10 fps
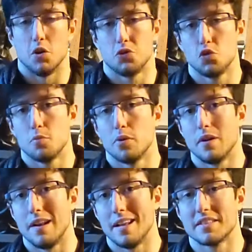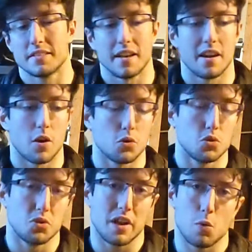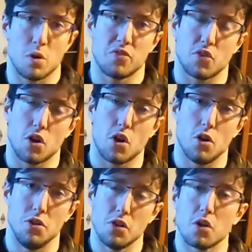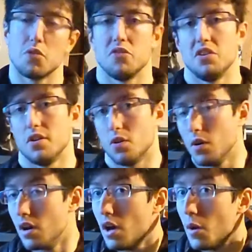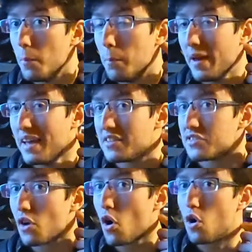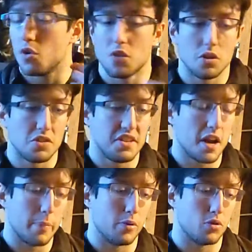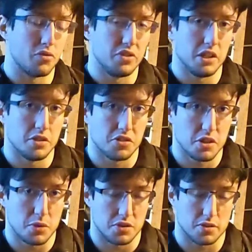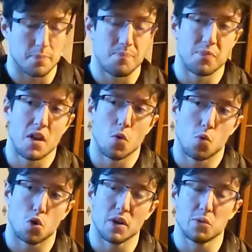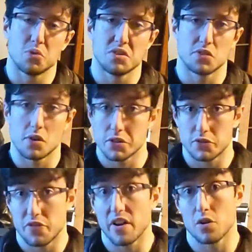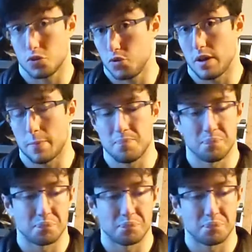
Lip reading: YouTube. Let's get it on today with another video based on the hypertrophy series. We're going to discuss failure today.